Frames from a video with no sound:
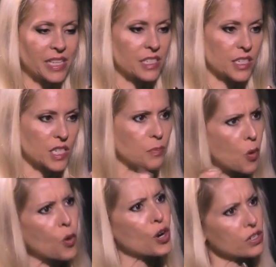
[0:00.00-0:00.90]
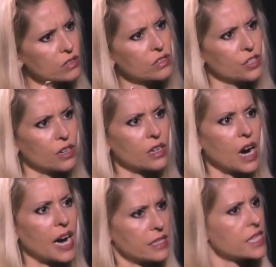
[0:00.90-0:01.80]
and to support your
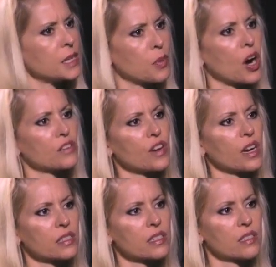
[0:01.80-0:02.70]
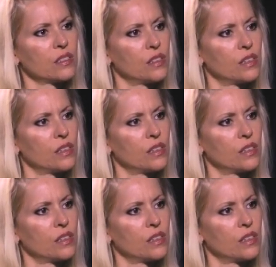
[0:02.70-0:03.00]
IT projects?